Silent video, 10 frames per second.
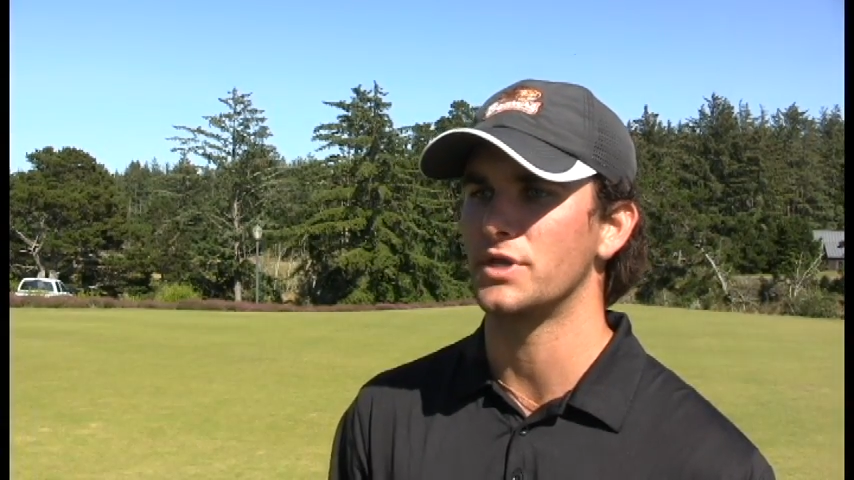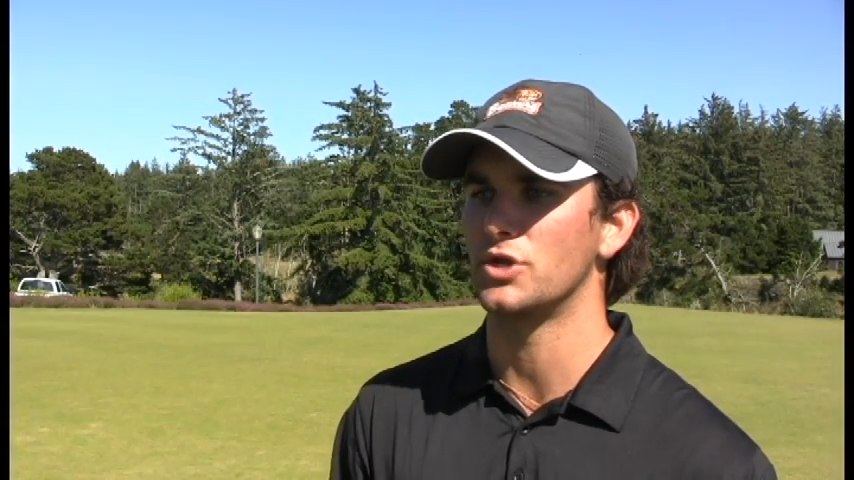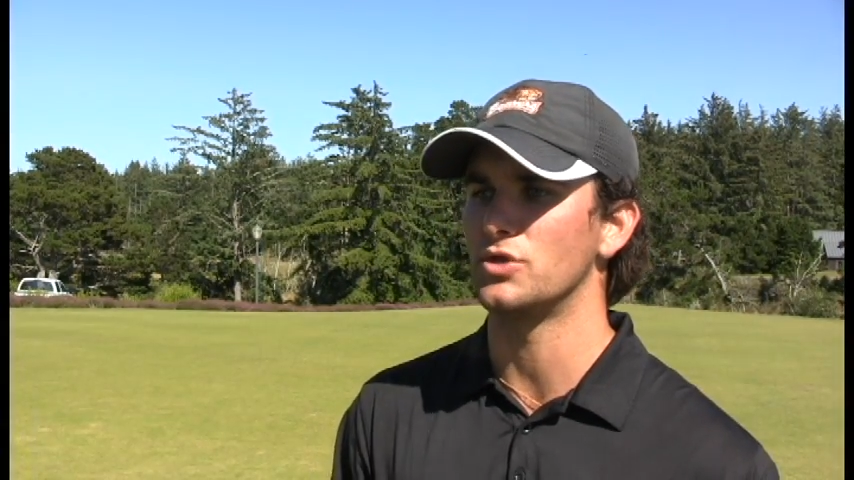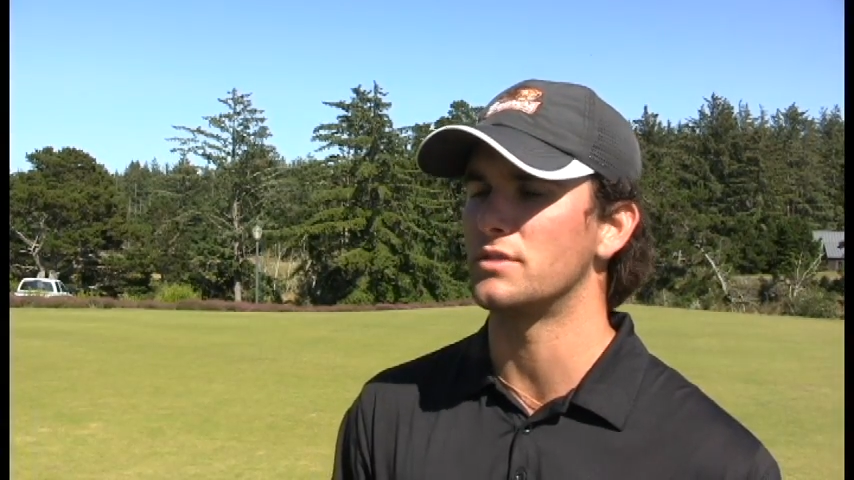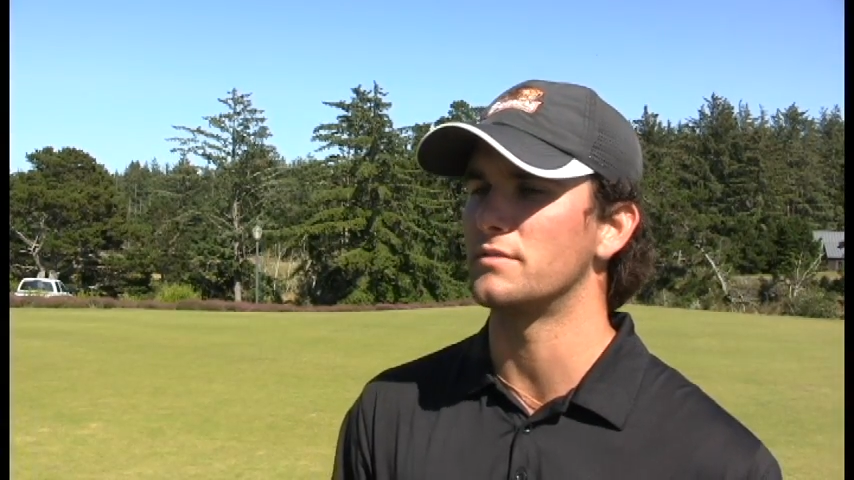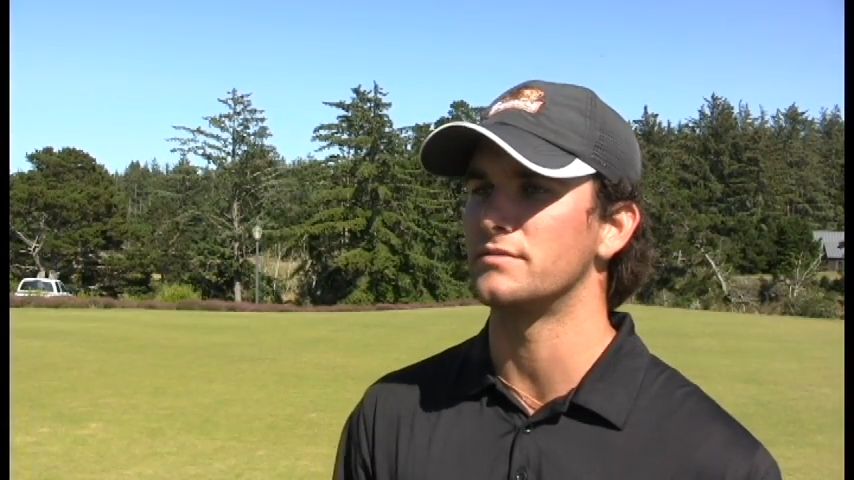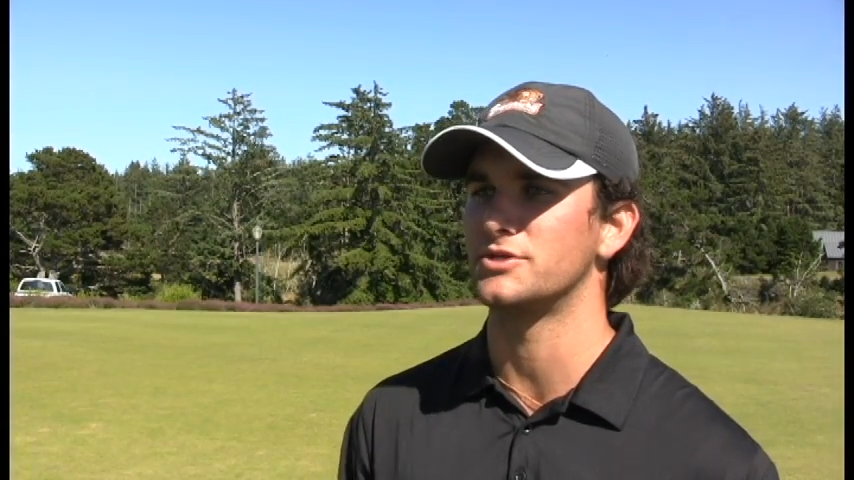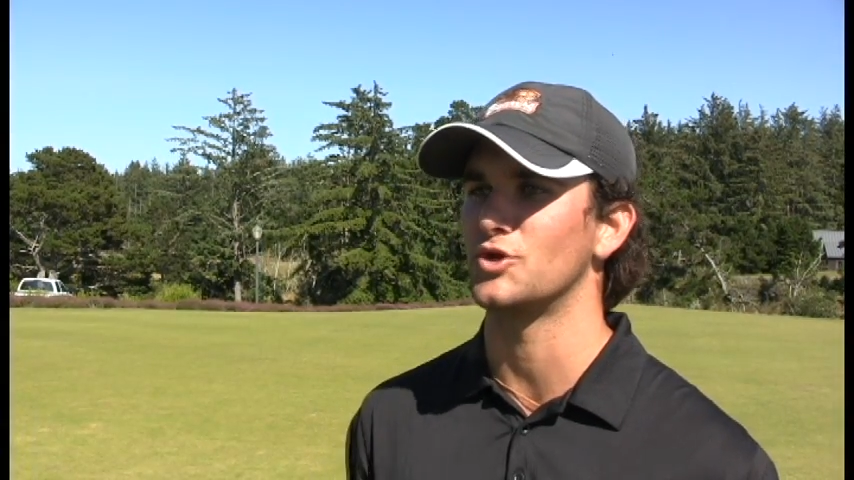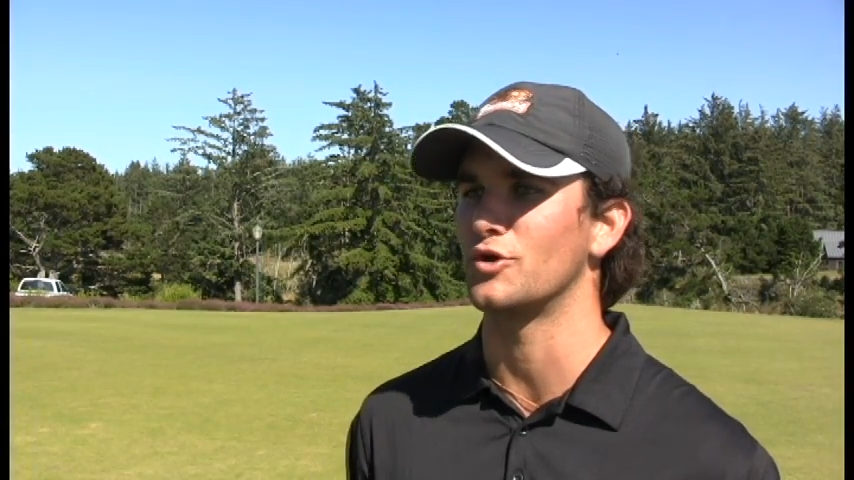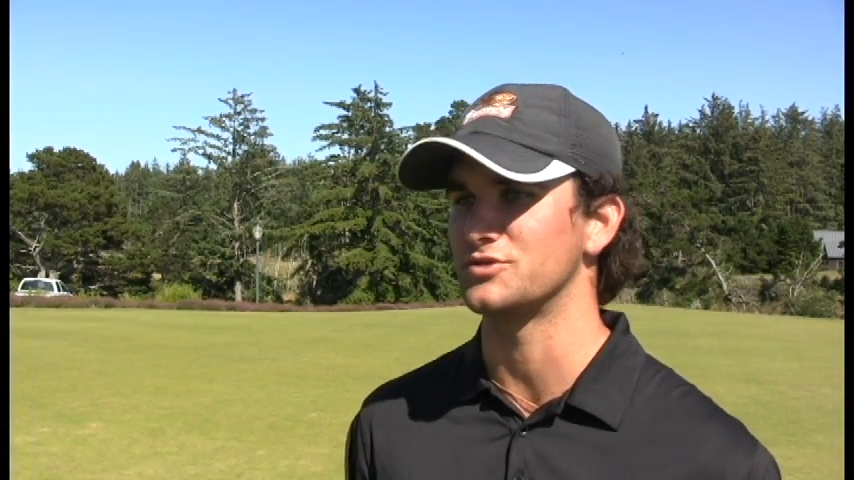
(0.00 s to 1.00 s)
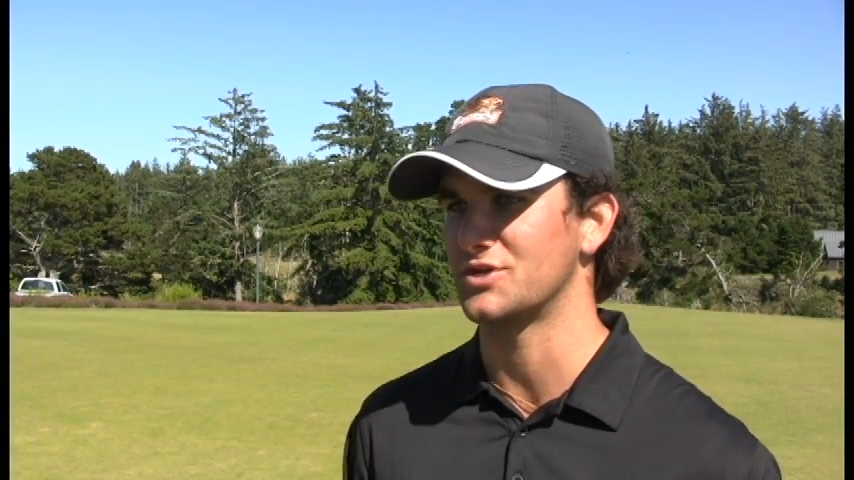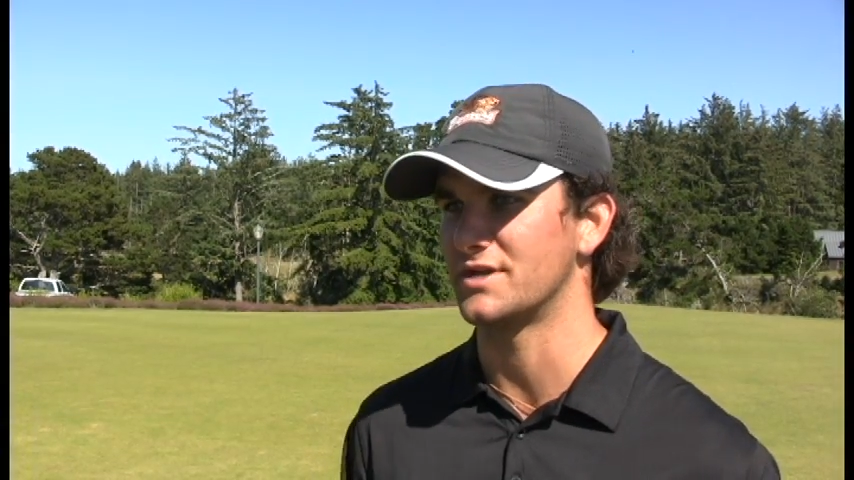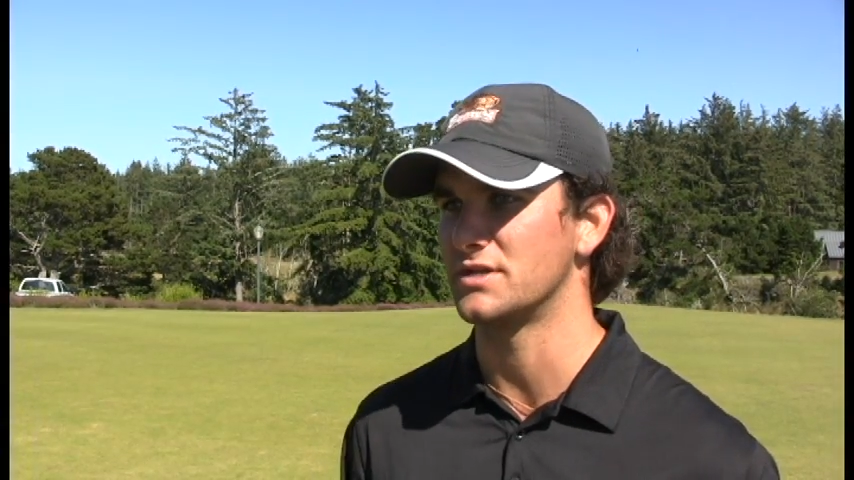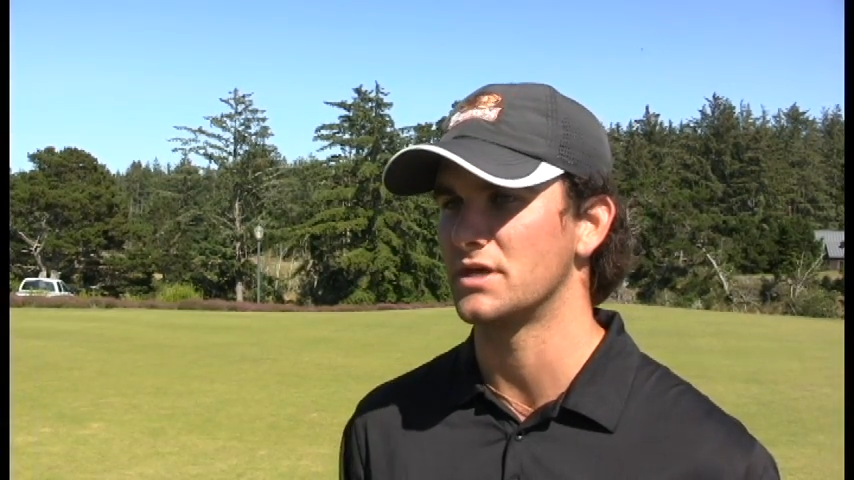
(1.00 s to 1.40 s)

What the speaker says: the show goes on.